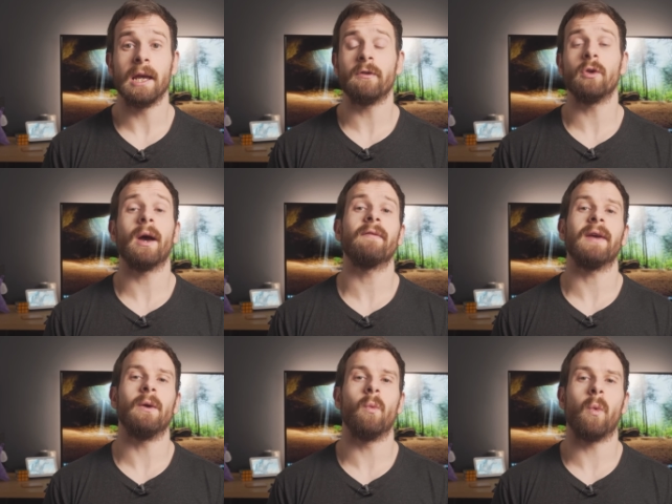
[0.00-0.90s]
If you have
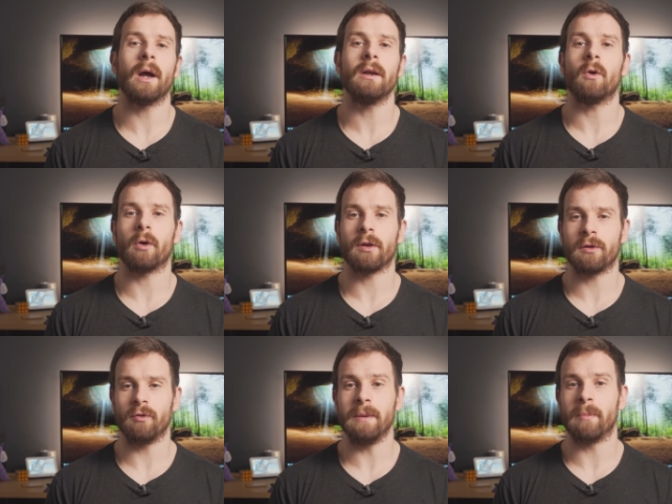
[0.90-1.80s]
a one or
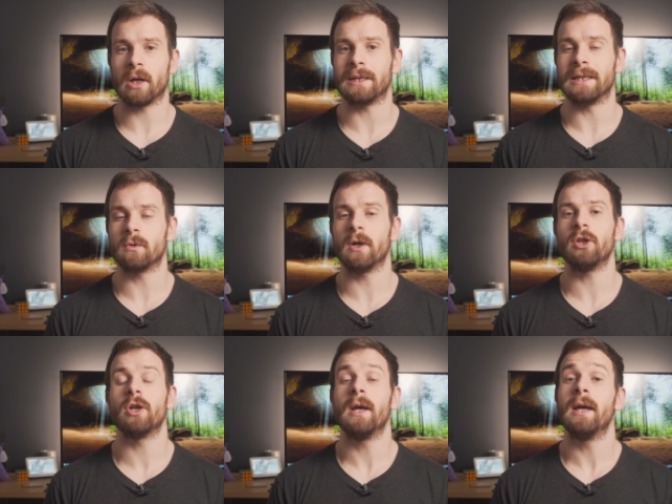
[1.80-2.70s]
three button
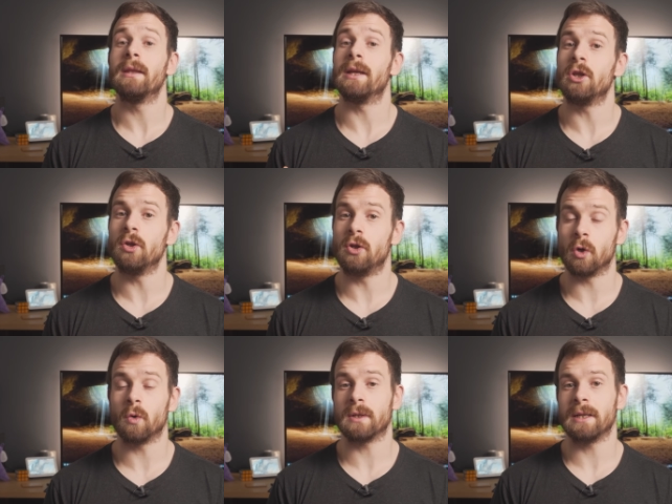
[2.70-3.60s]
switch, then you
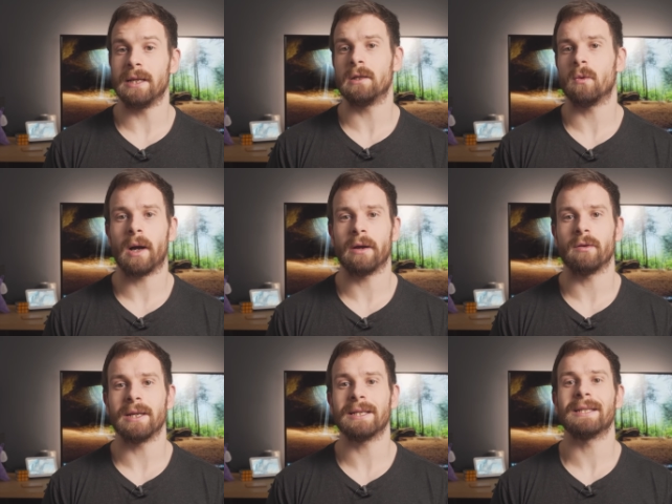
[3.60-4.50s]
don't need to
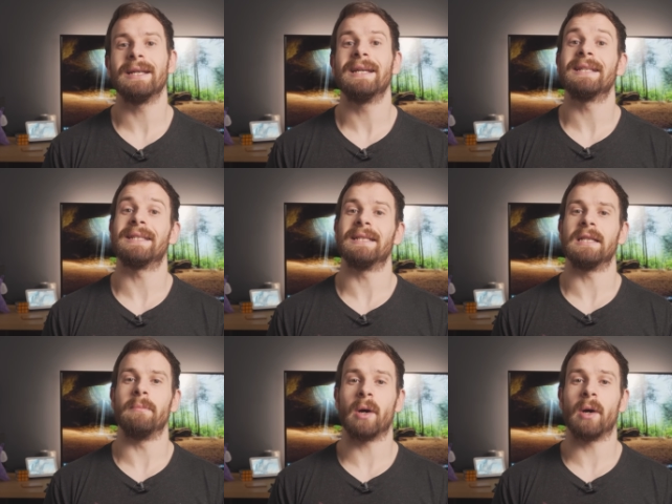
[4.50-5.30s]
wire this since the